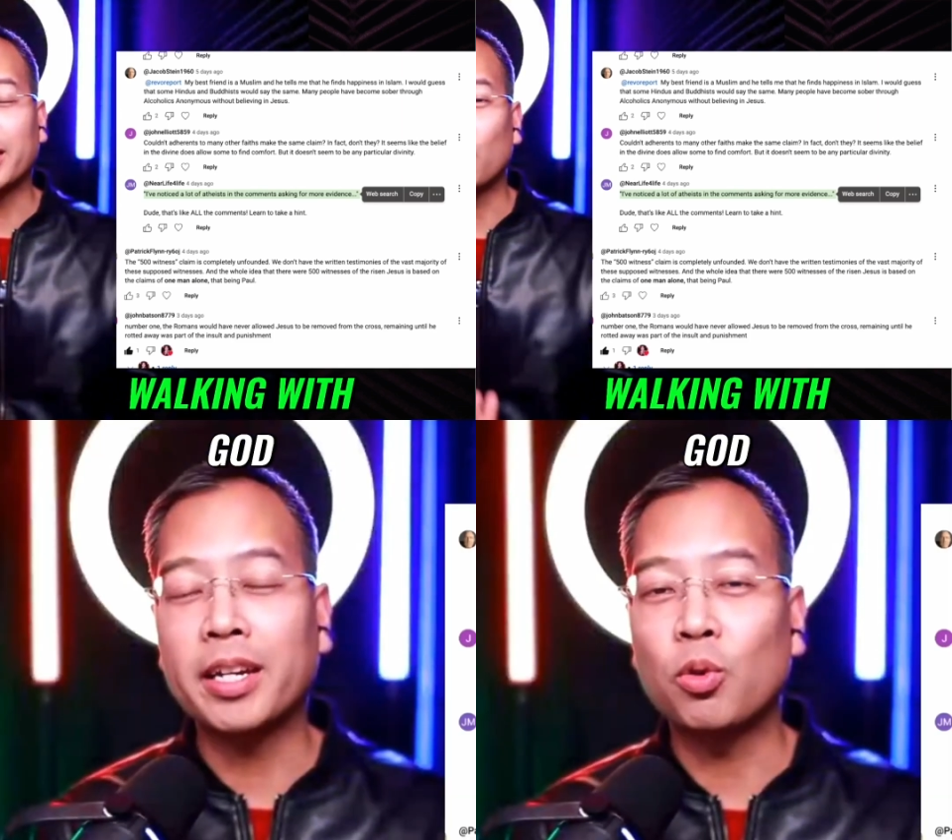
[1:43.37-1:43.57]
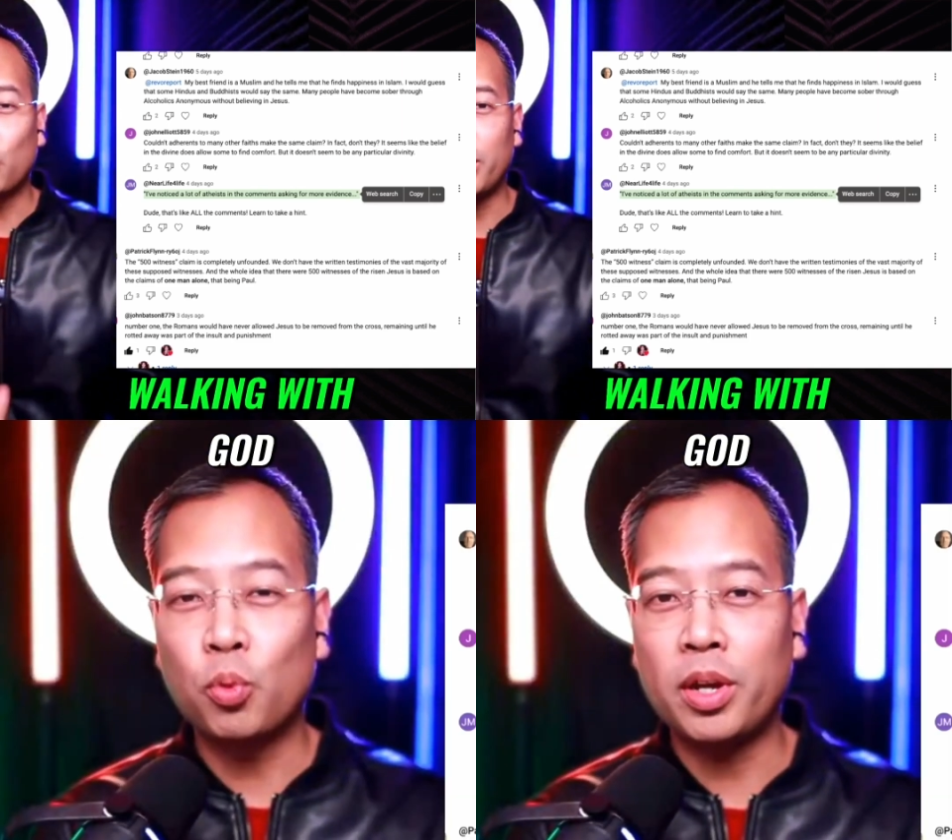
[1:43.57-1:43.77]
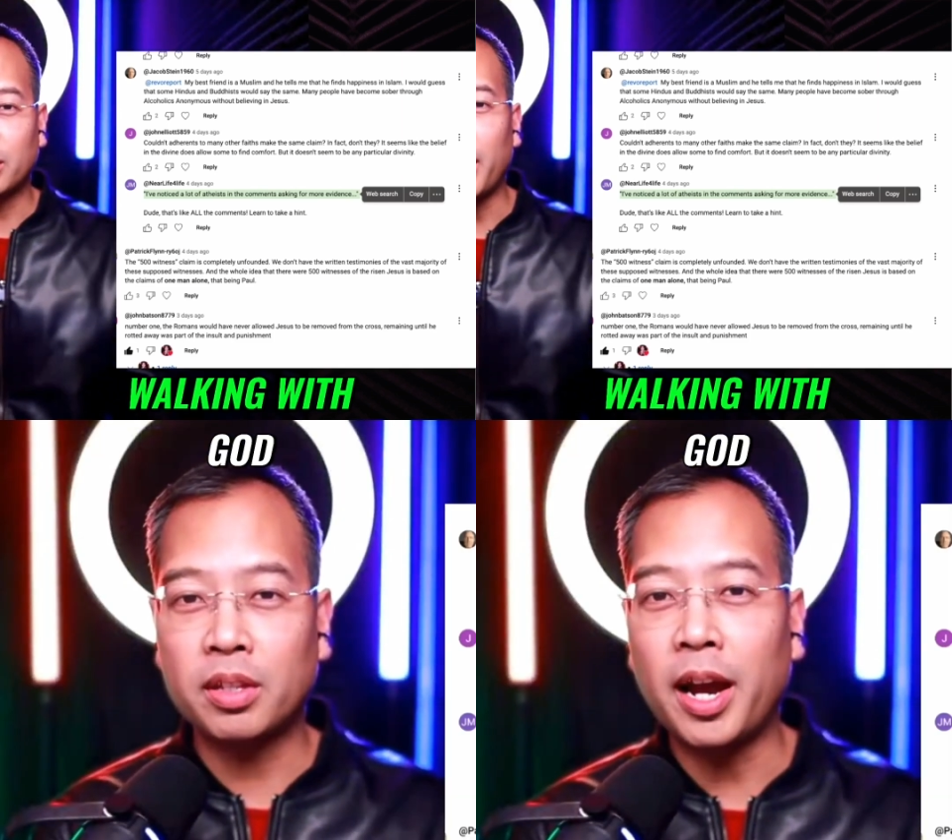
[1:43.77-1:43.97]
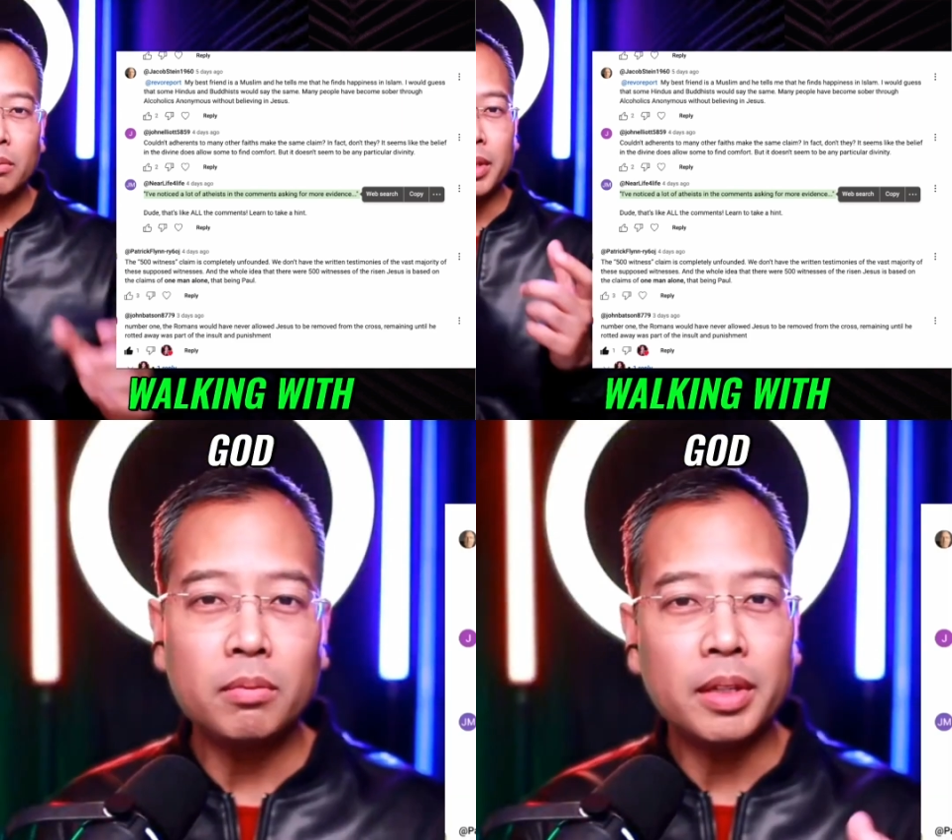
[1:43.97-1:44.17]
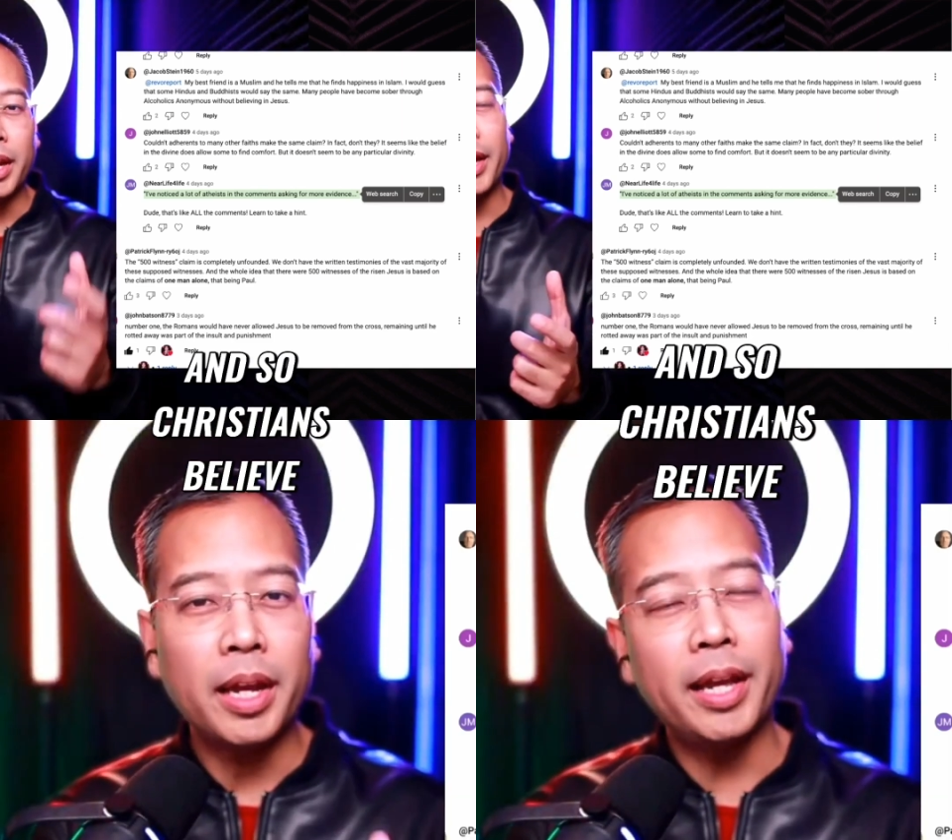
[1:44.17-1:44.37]
with God.
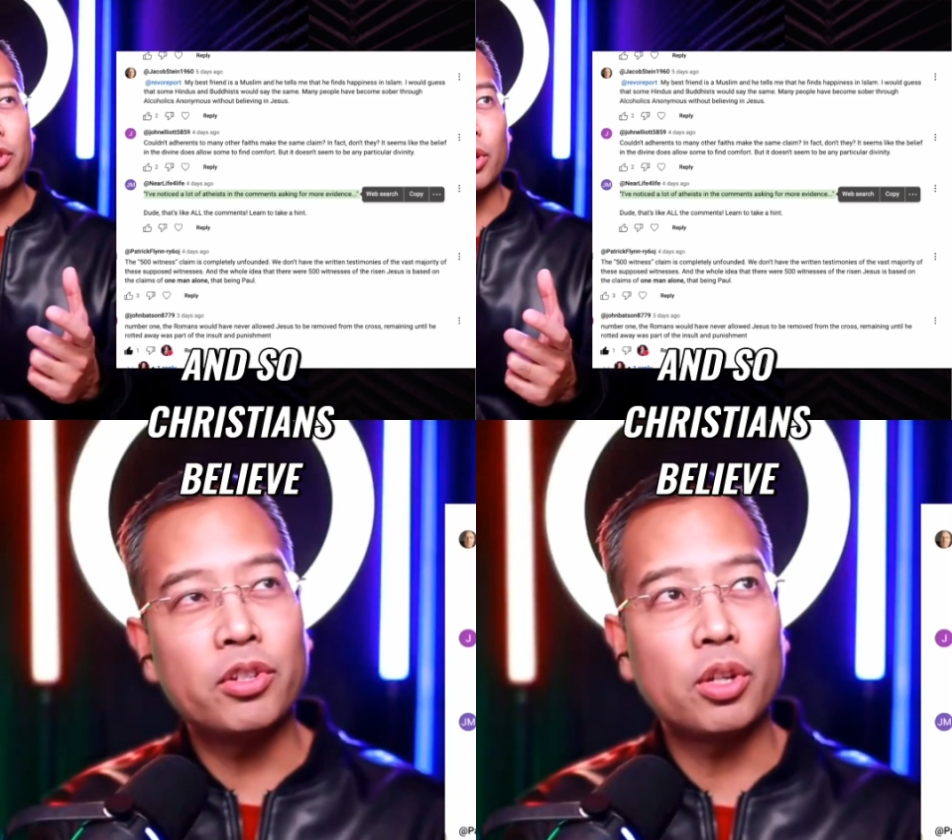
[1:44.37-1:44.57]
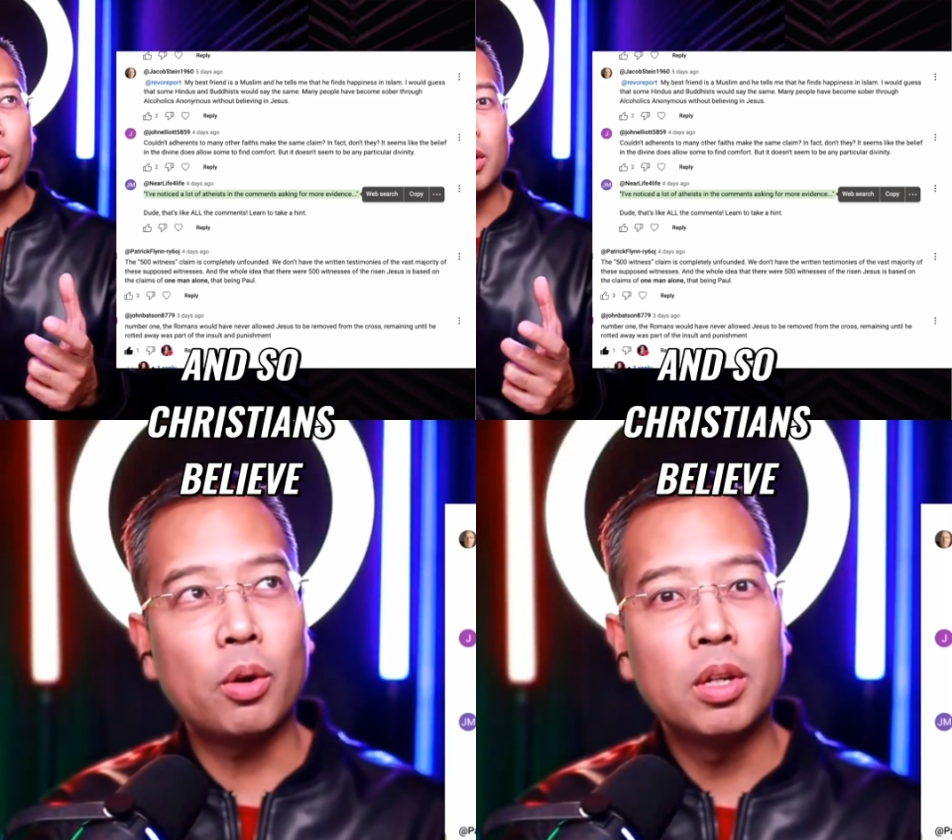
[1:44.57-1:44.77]
And so